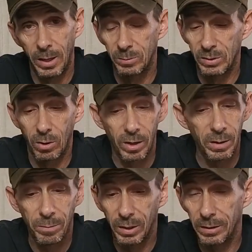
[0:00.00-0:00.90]
I'm
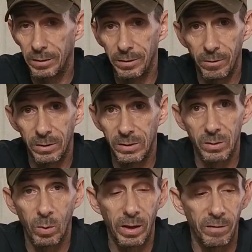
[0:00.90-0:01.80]
sorry, but it's
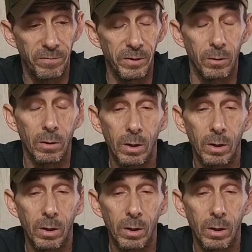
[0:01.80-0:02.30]
the way I feel.